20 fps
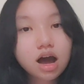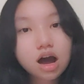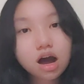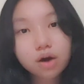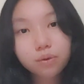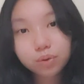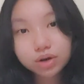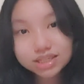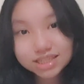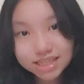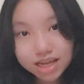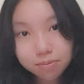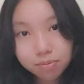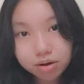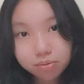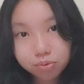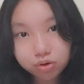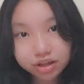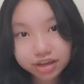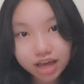When
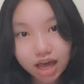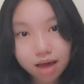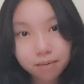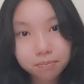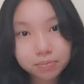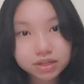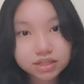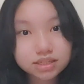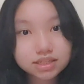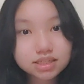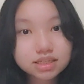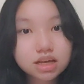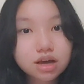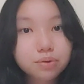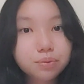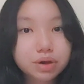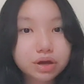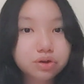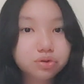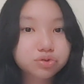cyberbullying happens,
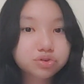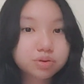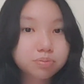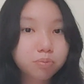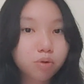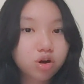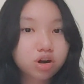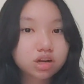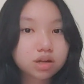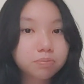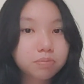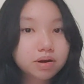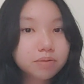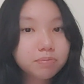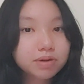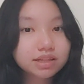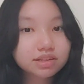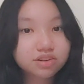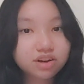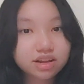we could report the
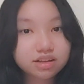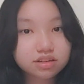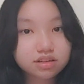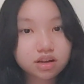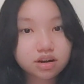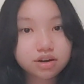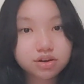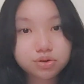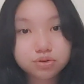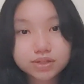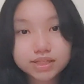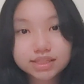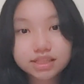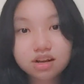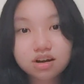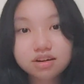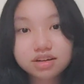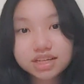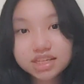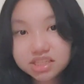perpetrator using
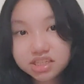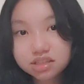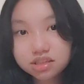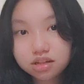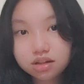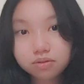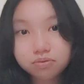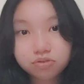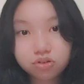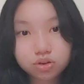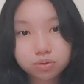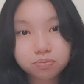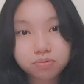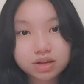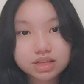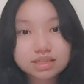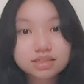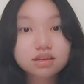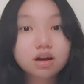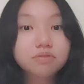their digital
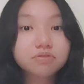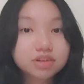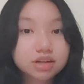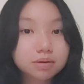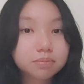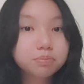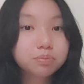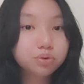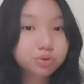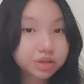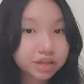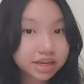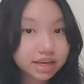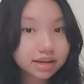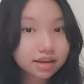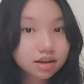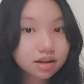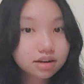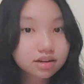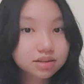footprints of them
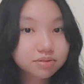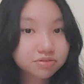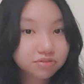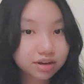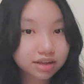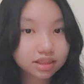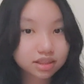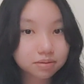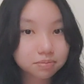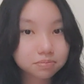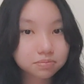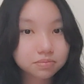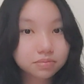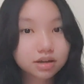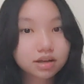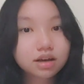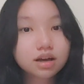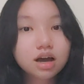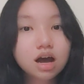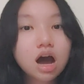bullying the victim.
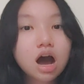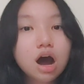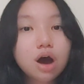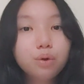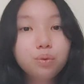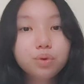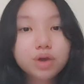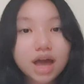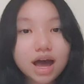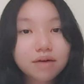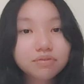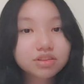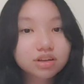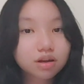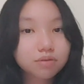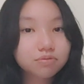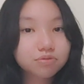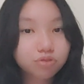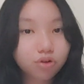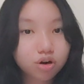We have to
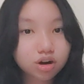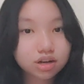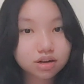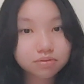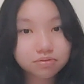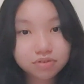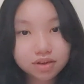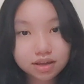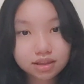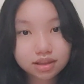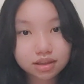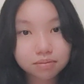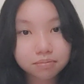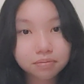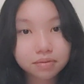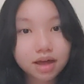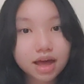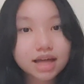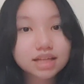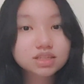comfort the
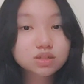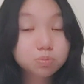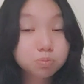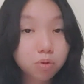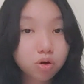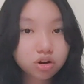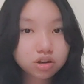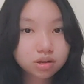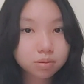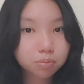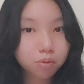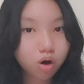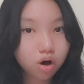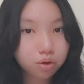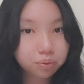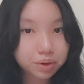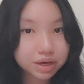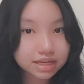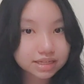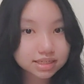victim and support them
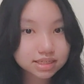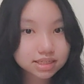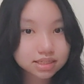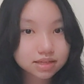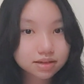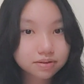always.